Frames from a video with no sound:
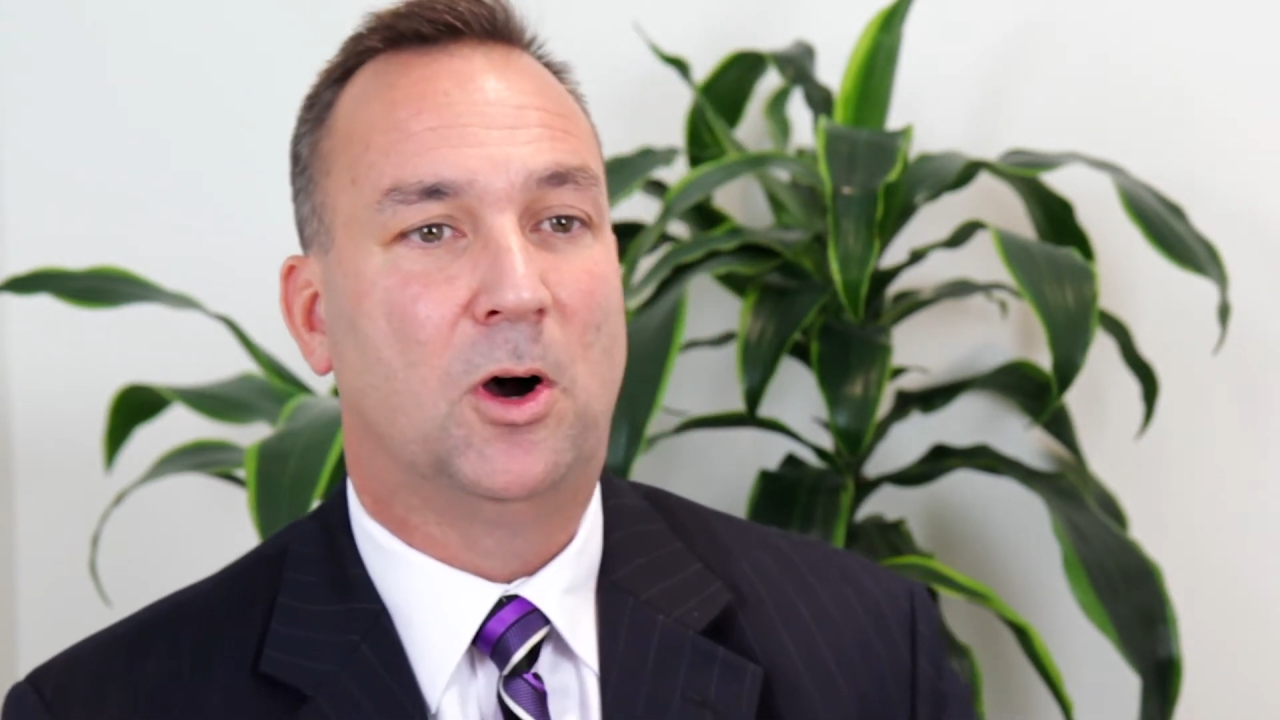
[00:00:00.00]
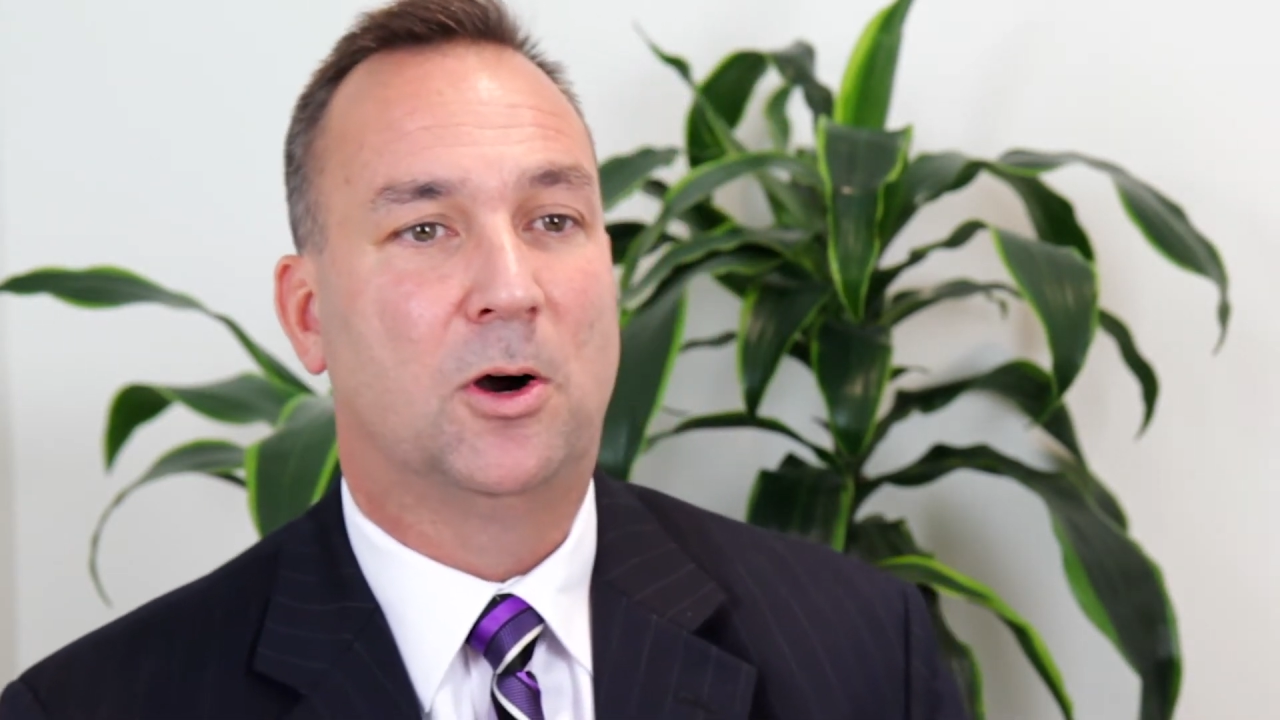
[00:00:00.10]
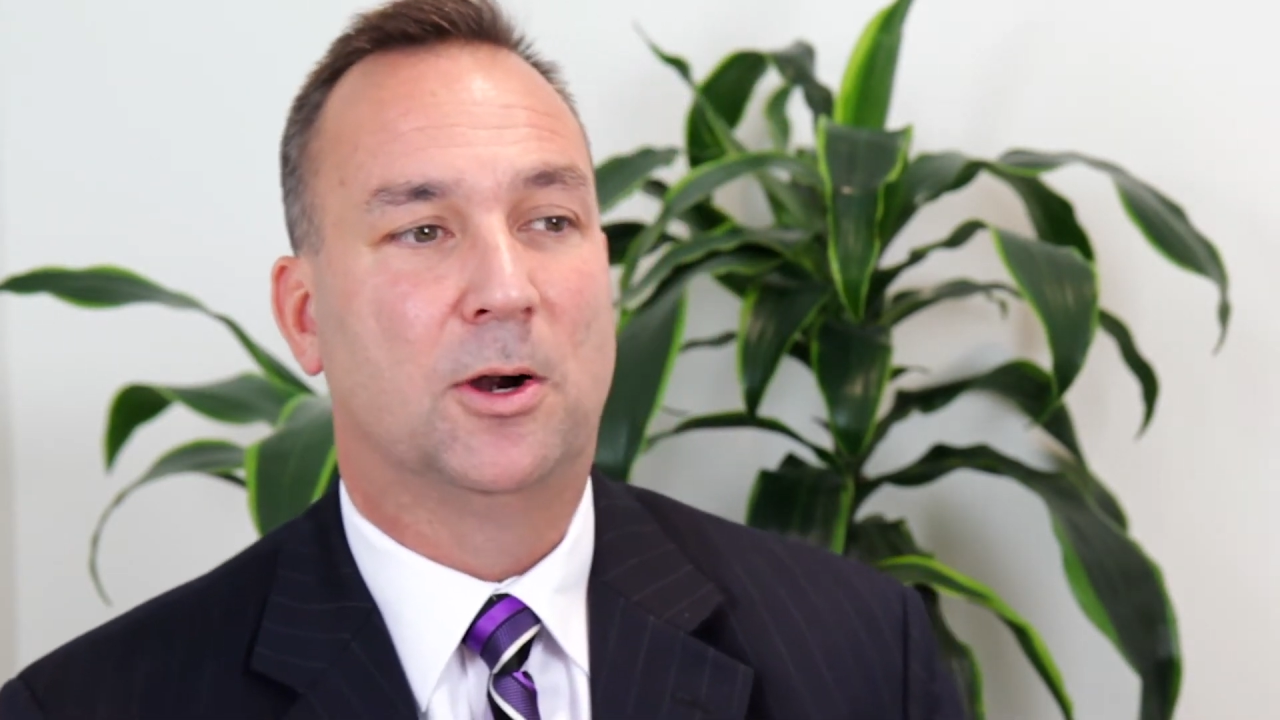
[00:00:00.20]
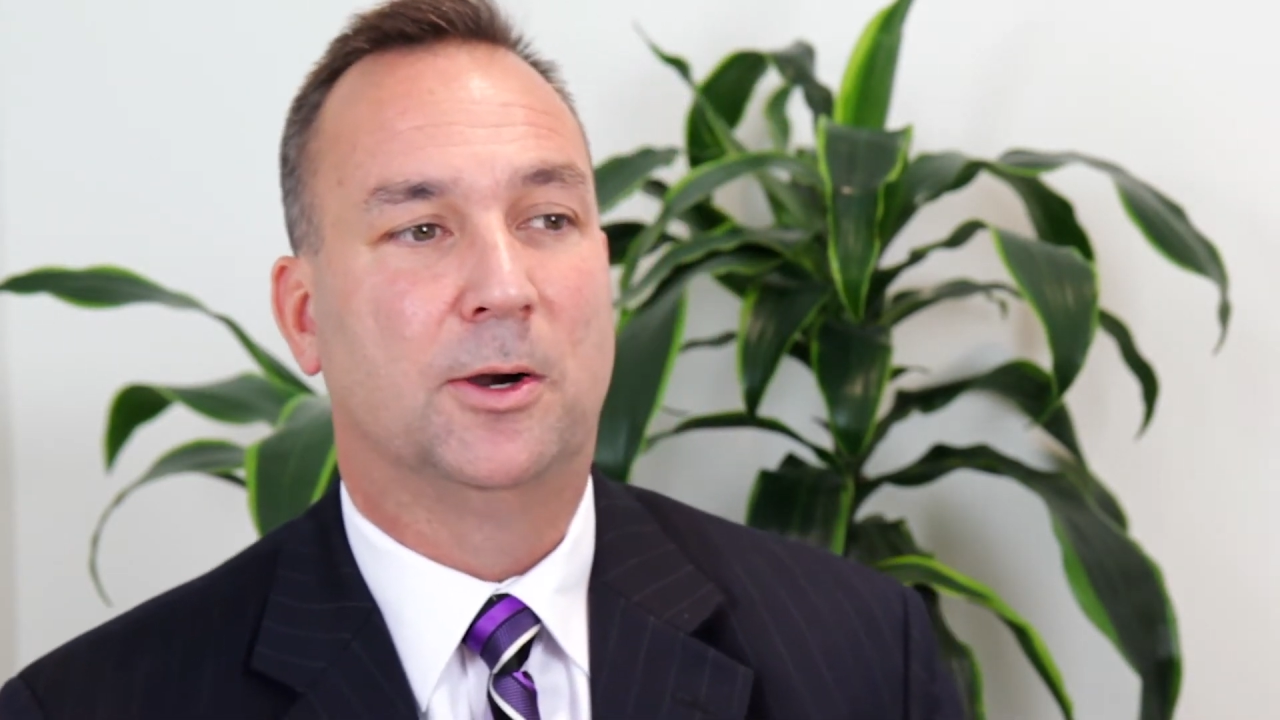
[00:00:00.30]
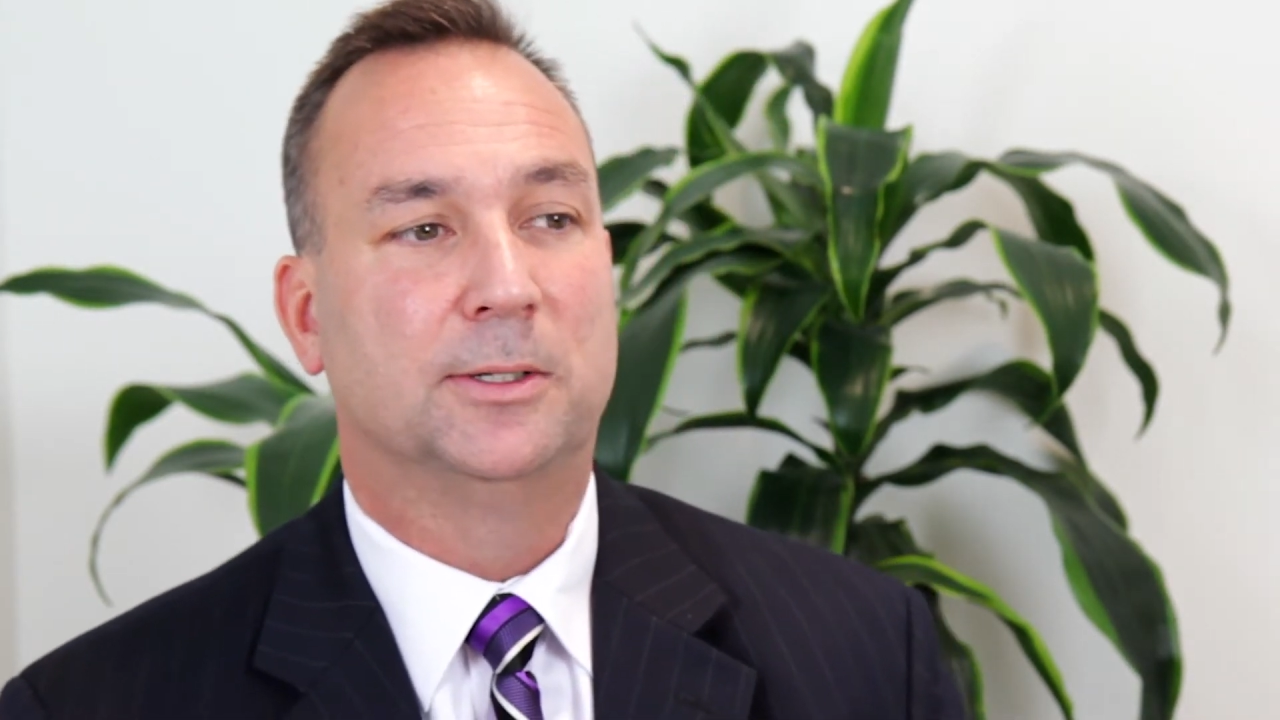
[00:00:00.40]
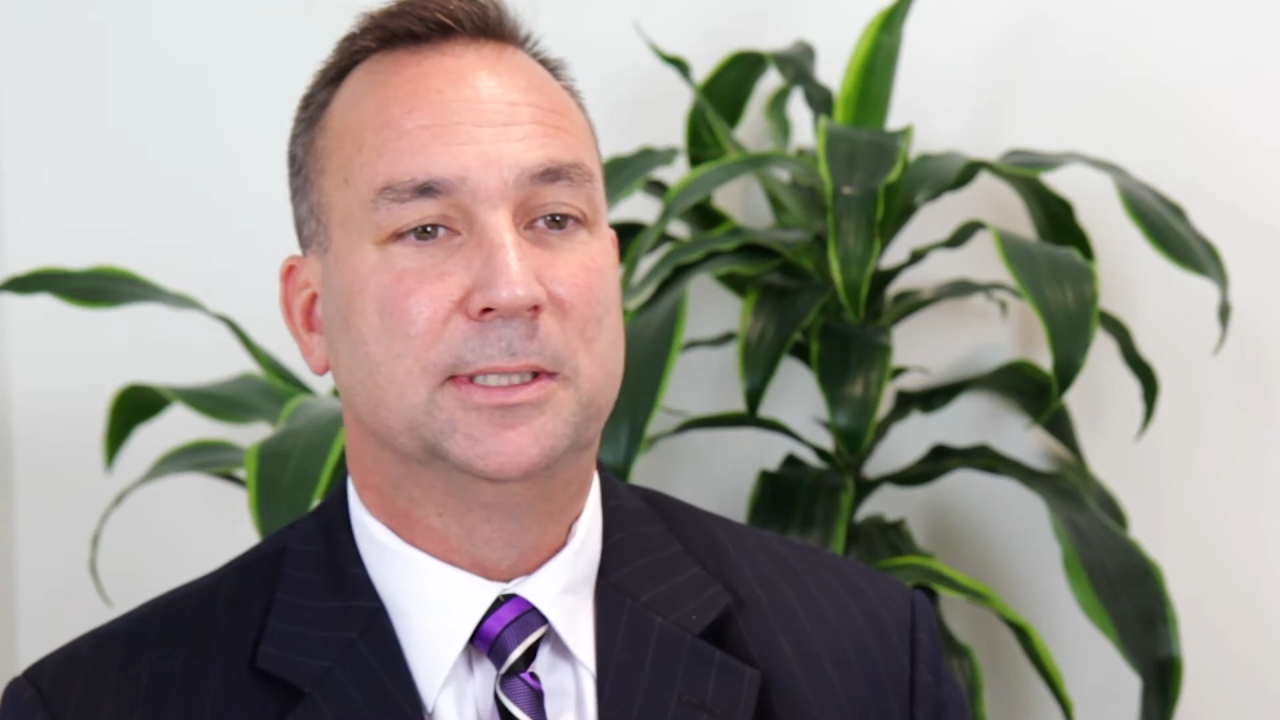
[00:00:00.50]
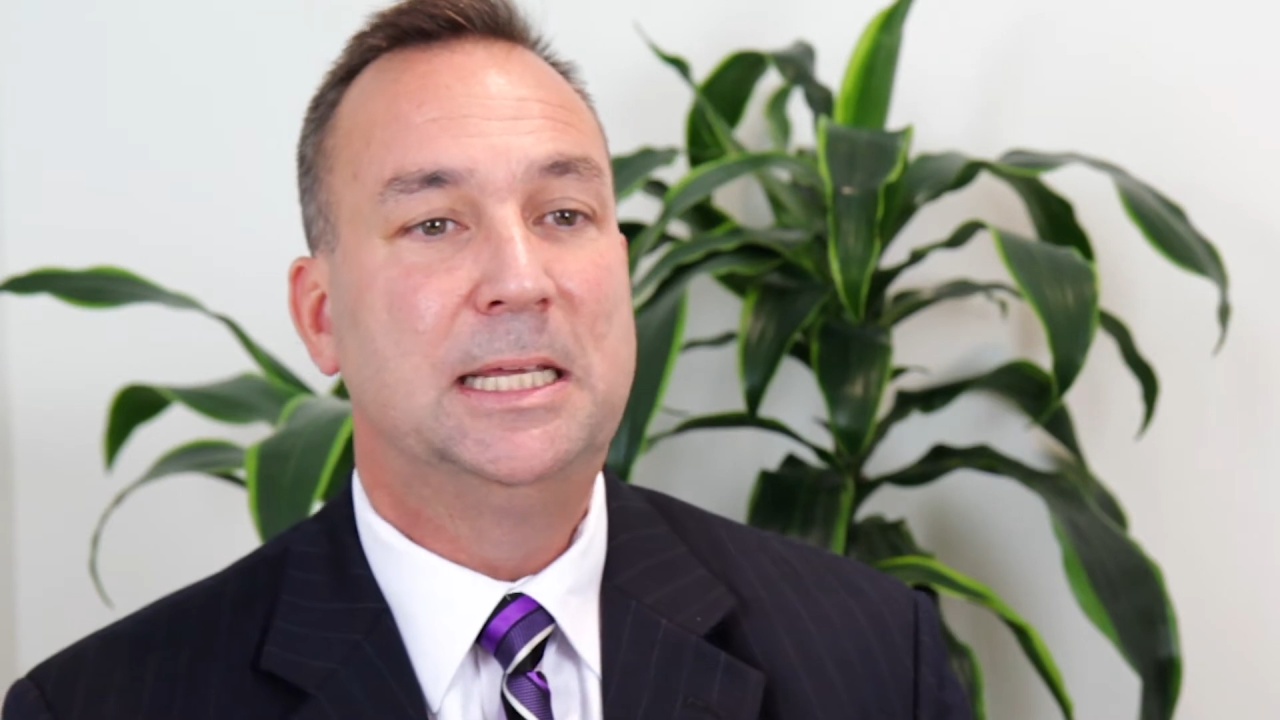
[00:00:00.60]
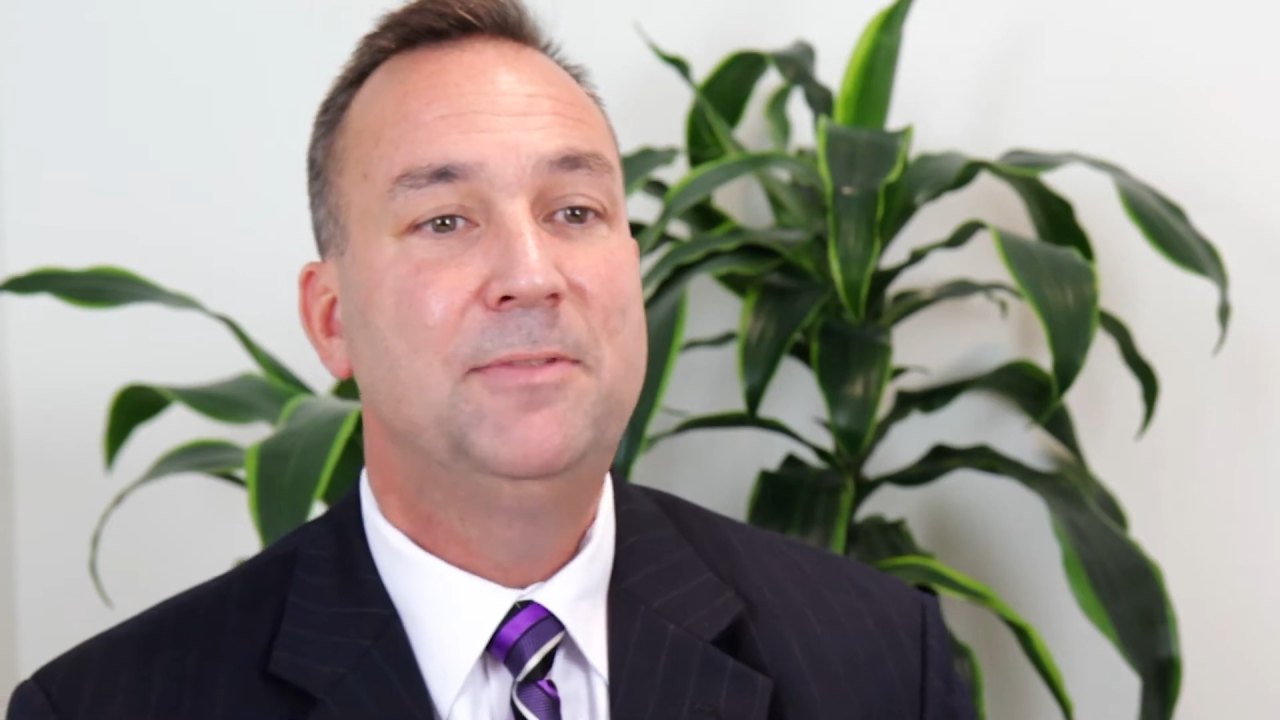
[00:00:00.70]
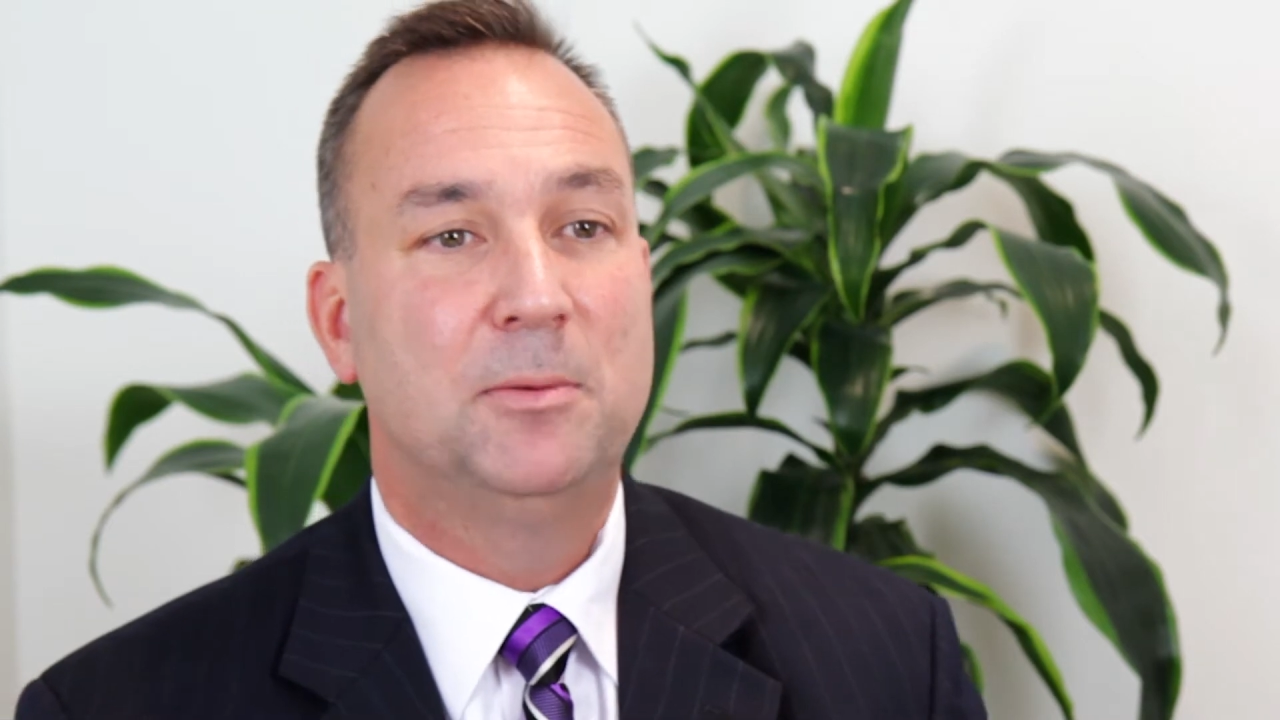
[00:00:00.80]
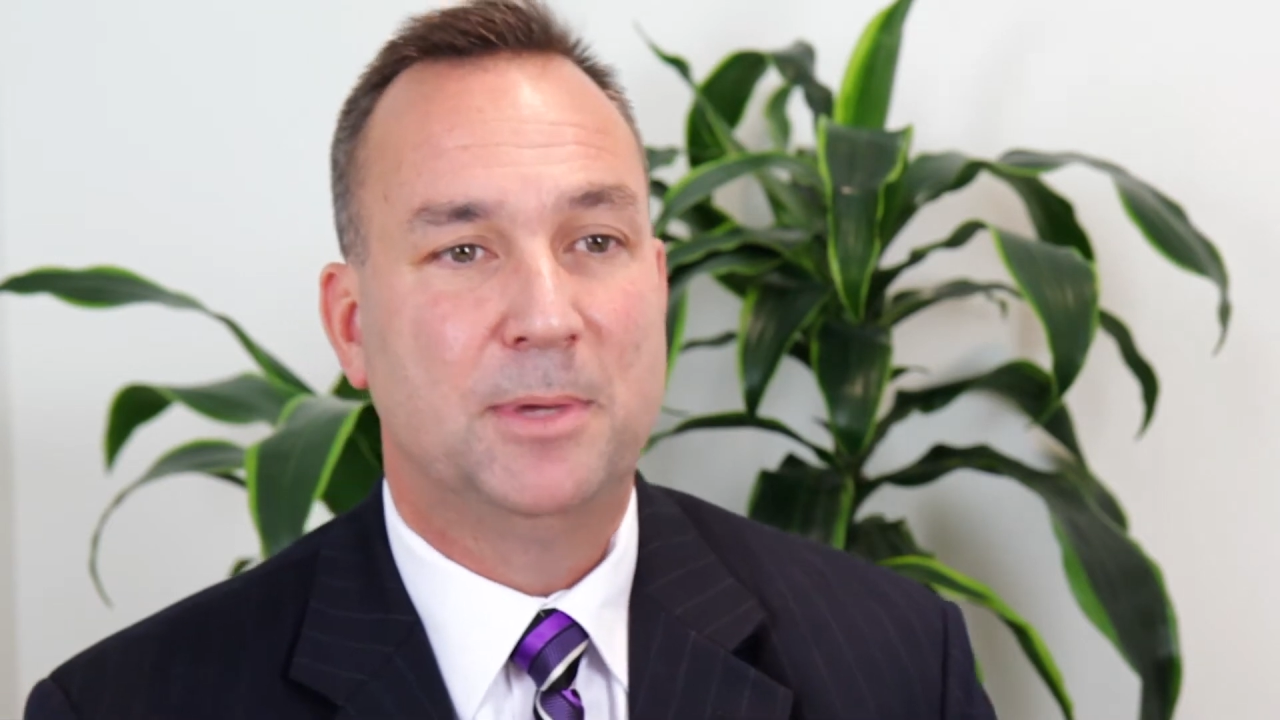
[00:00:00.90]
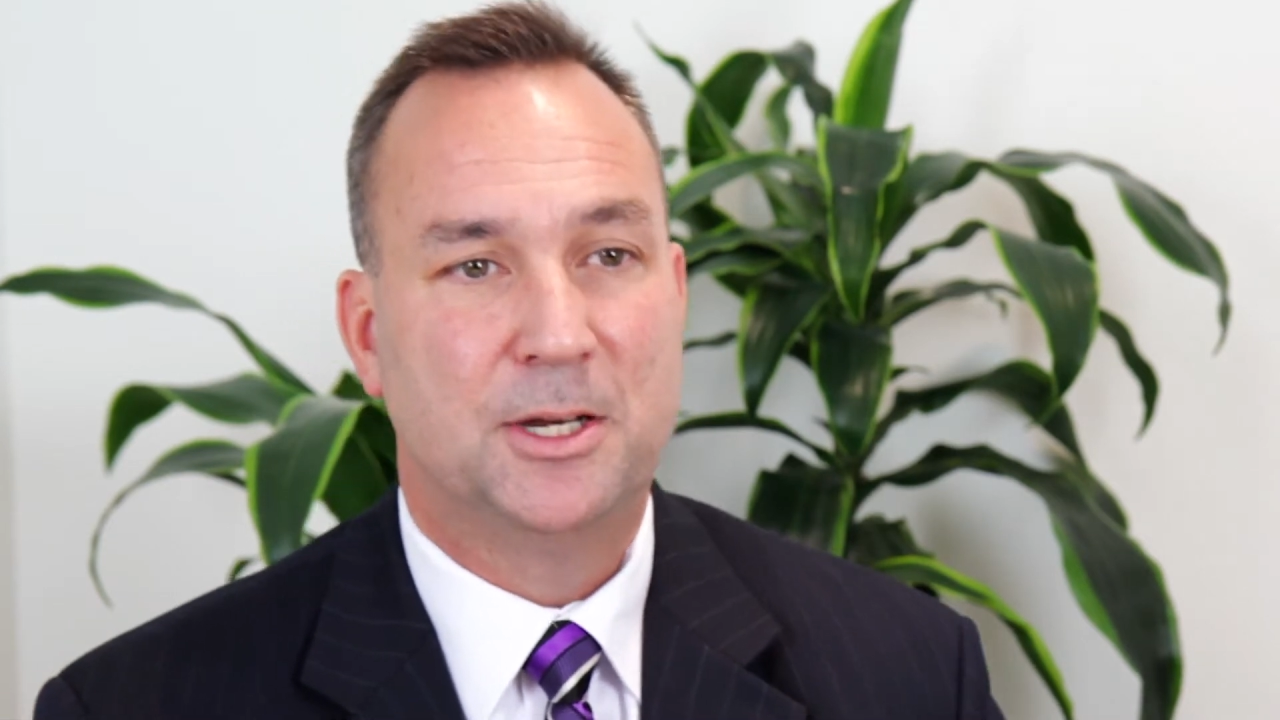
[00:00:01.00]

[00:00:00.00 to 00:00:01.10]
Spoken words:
are leaving